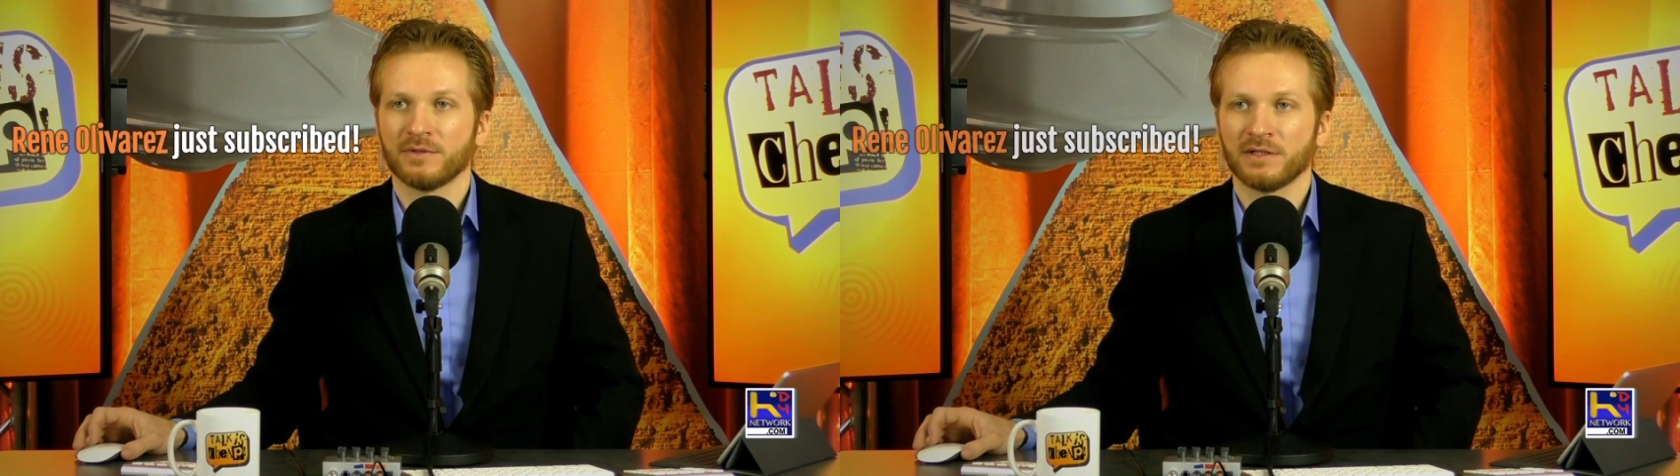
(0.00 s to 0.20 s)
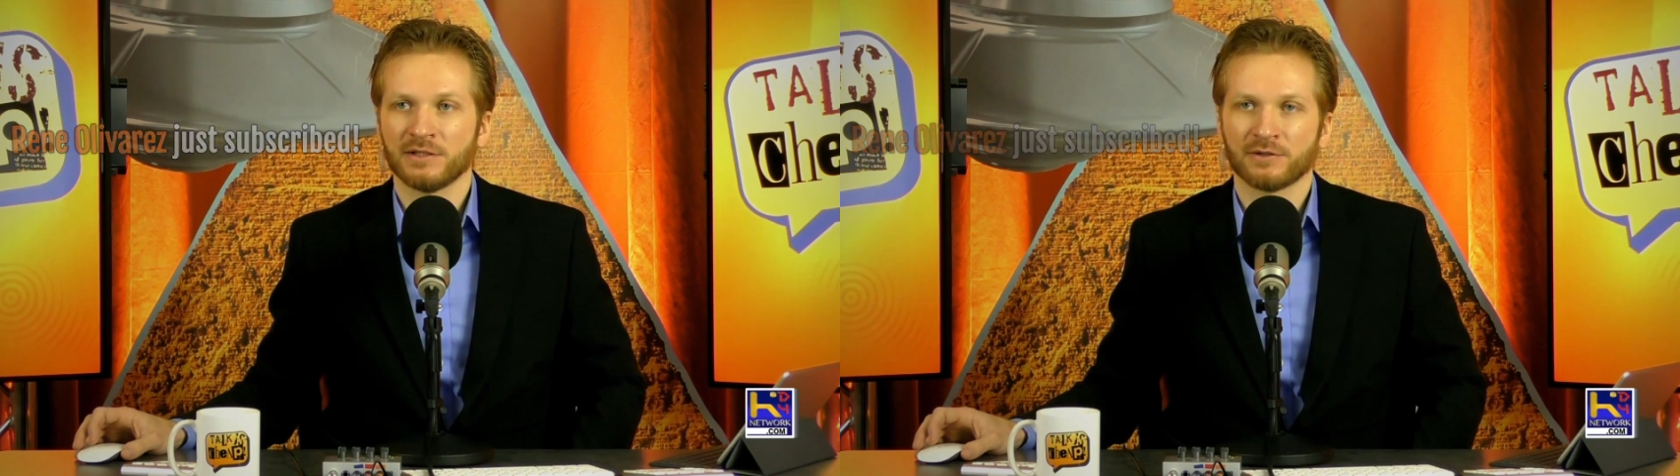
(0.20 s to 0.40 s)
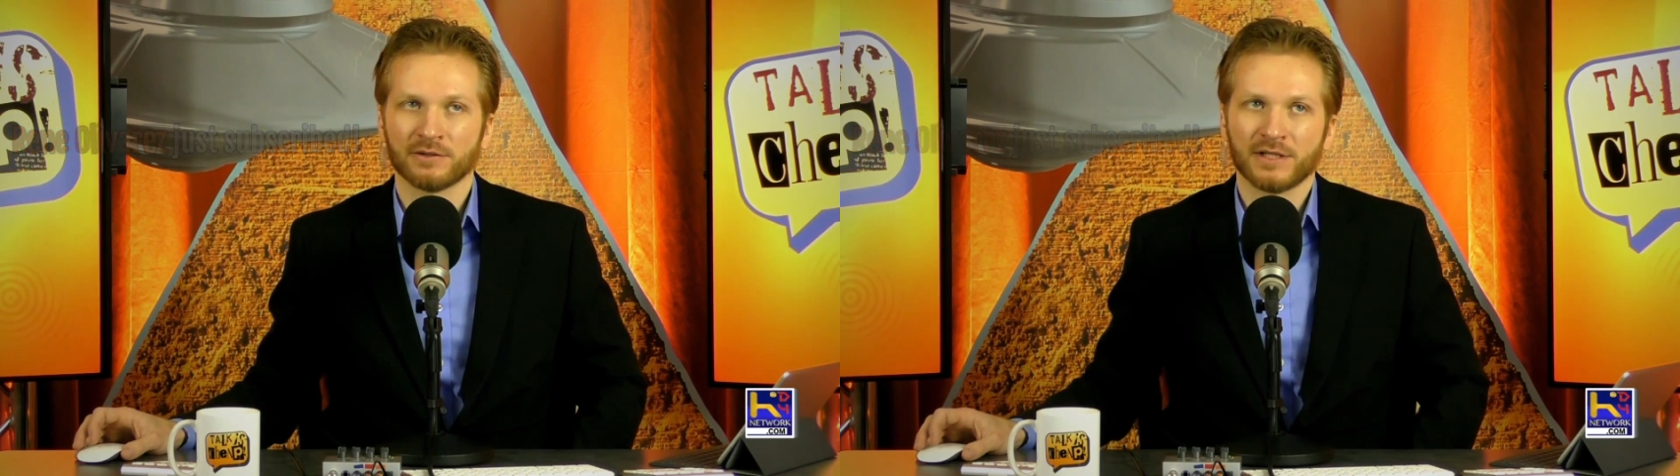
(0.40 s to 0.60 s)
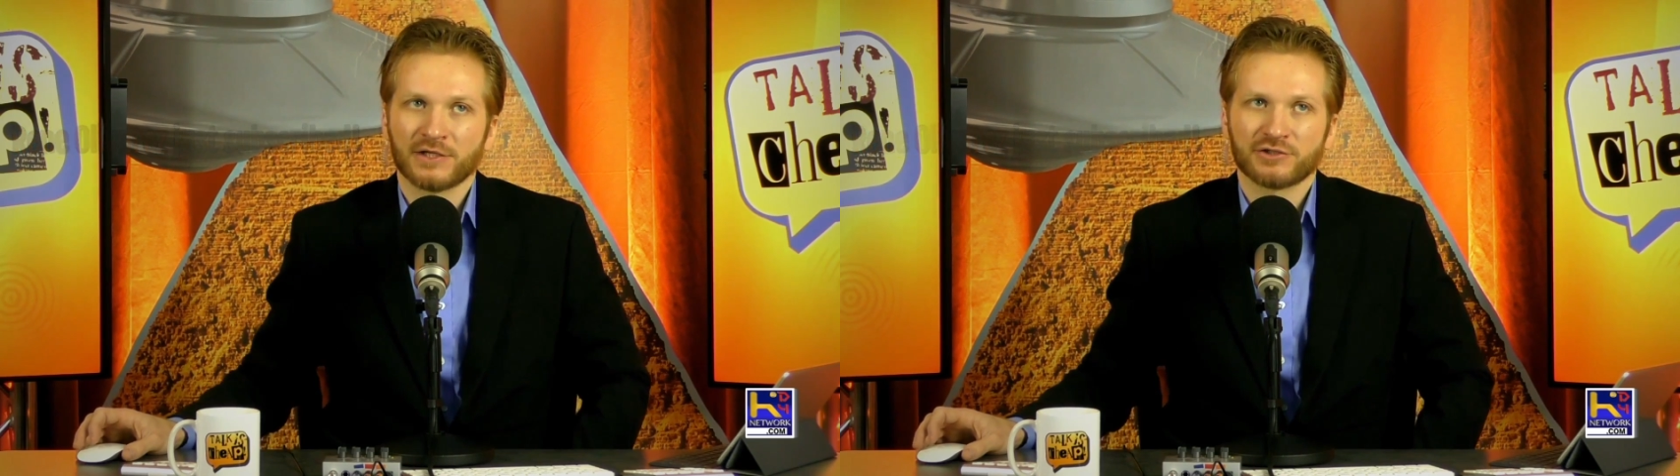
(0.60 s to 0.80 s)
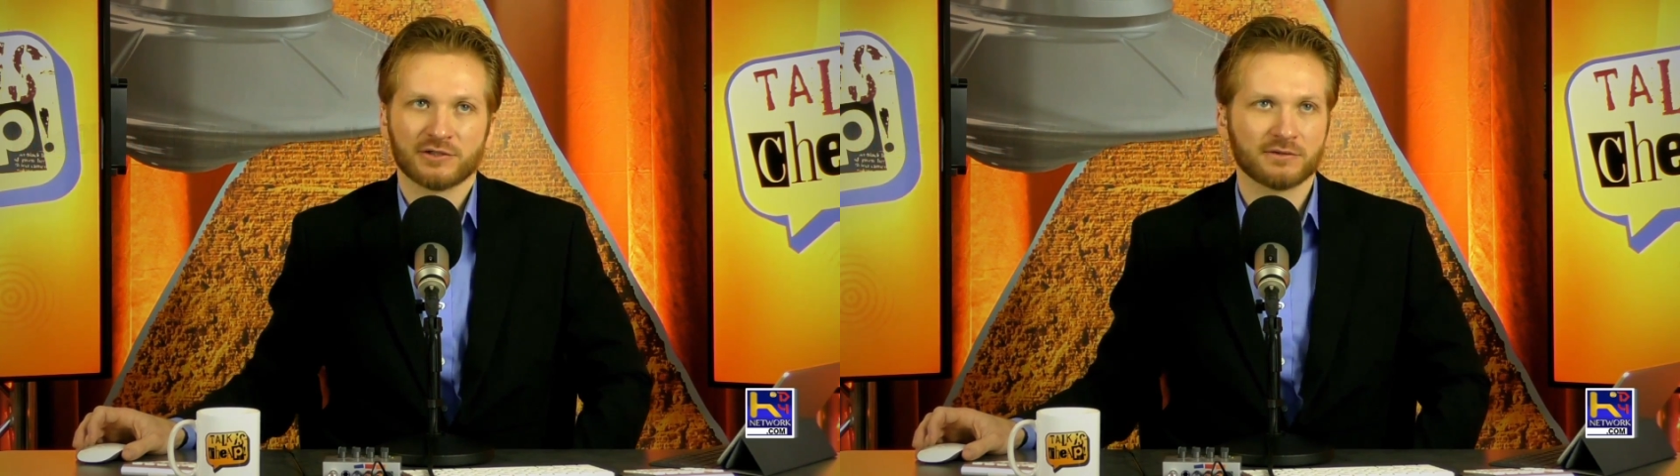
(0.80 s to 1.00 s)
your
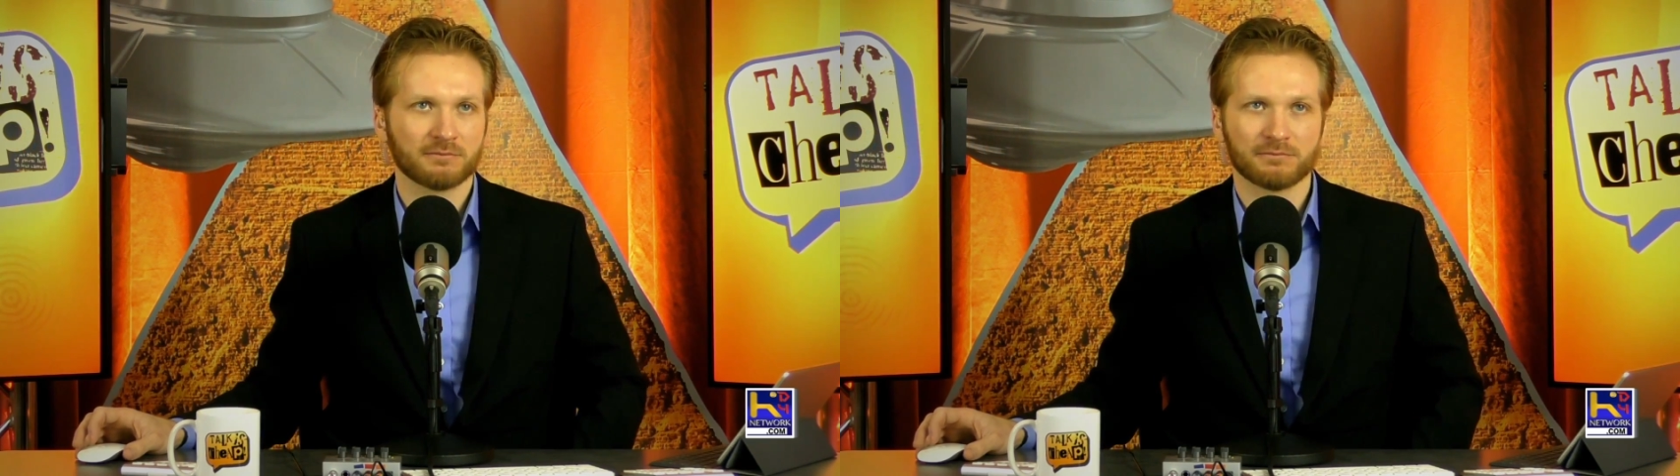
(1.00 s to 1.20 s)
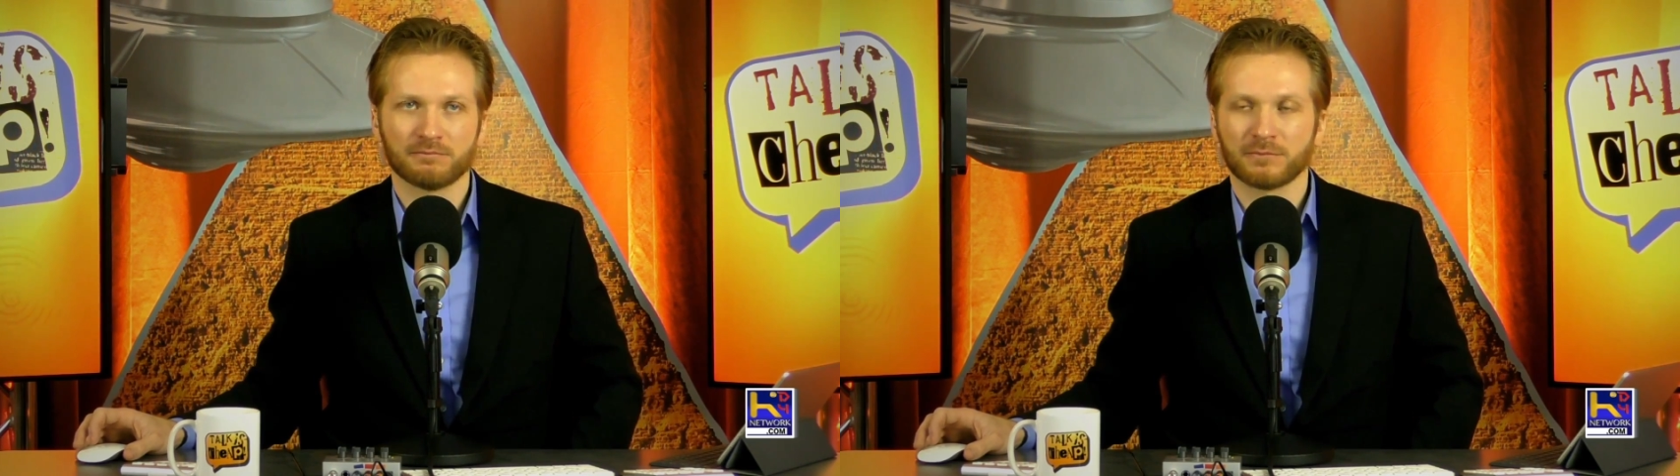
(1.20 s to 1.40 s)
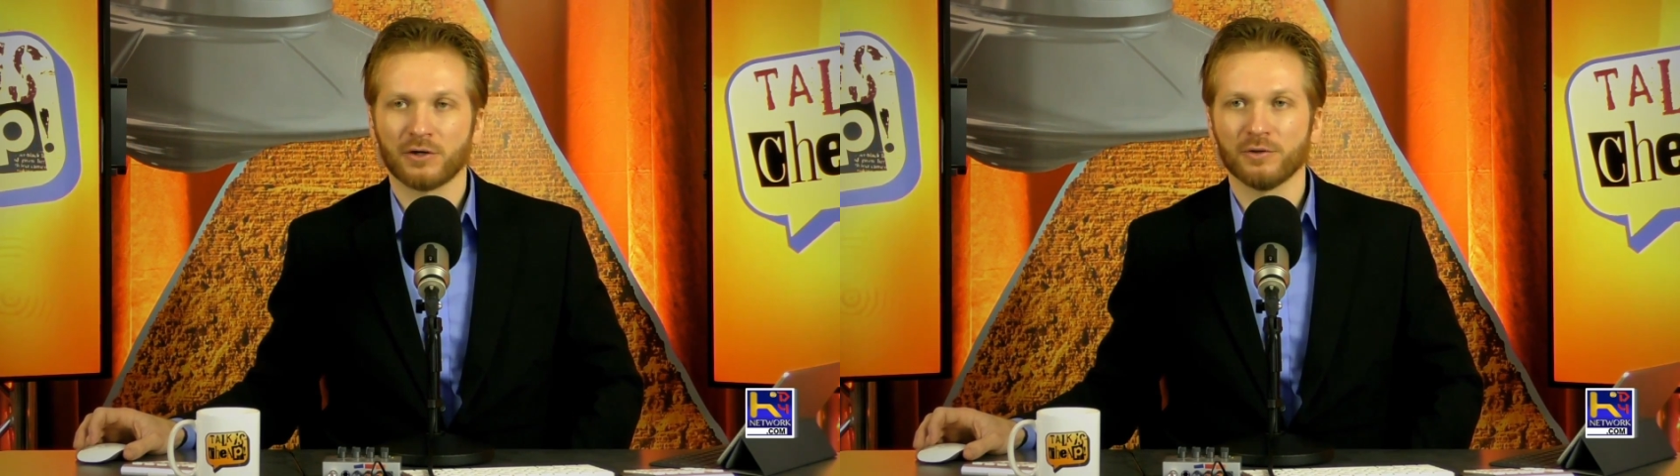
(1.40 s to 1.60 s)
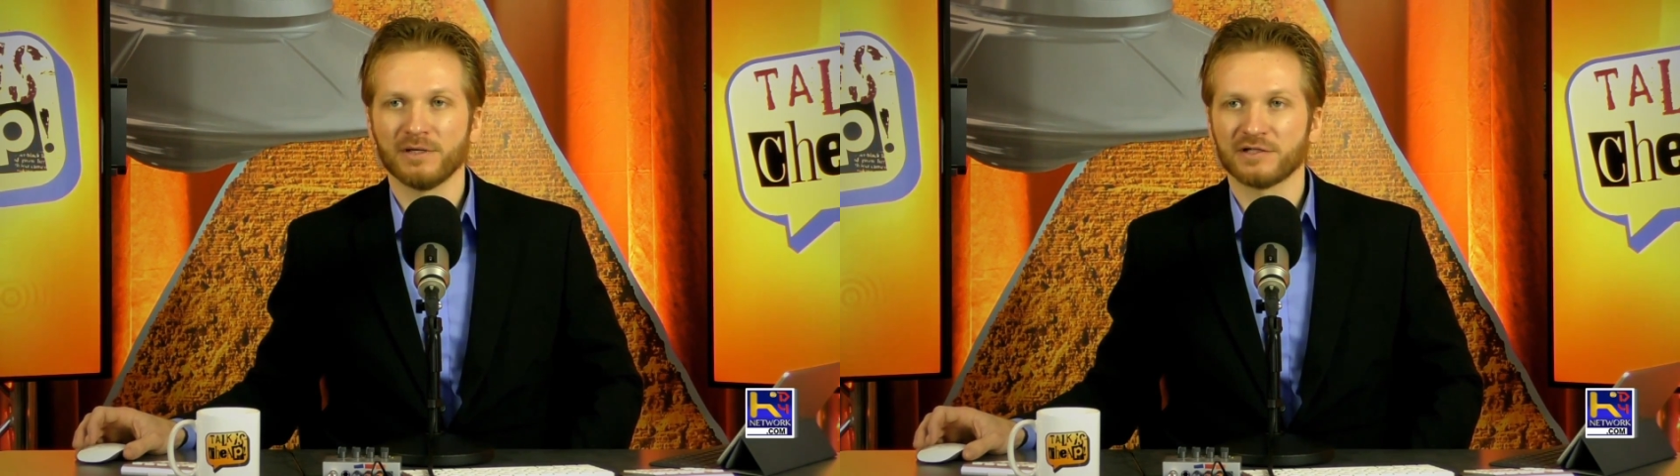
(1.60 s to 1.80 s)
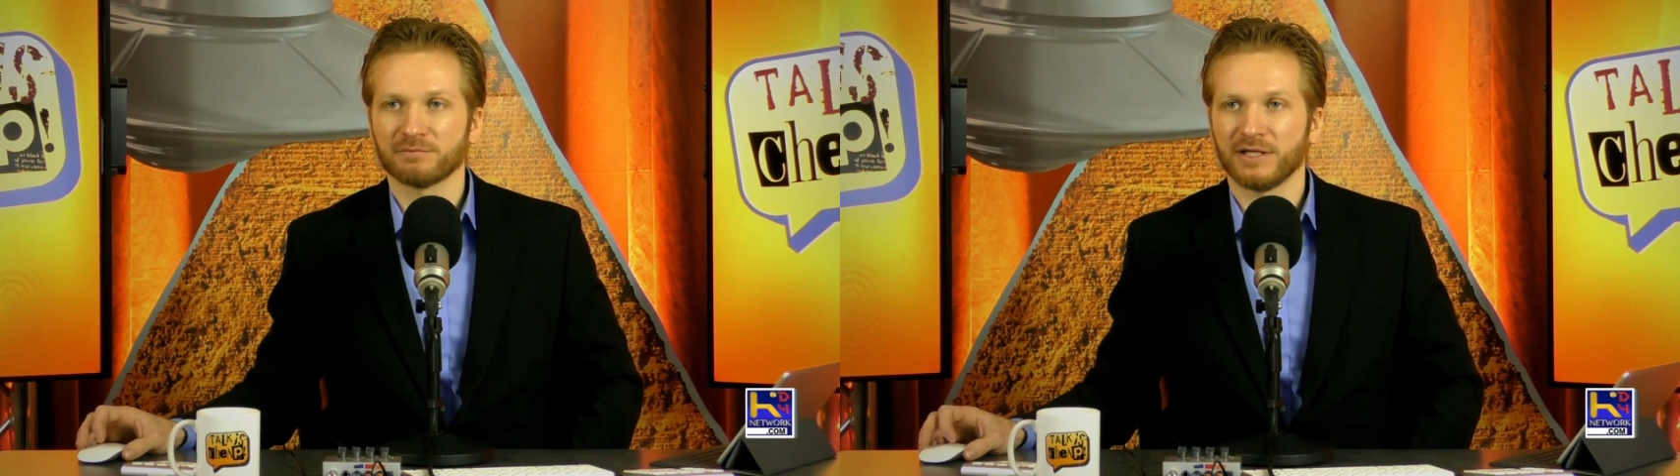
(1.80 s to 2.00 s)
electric coal-based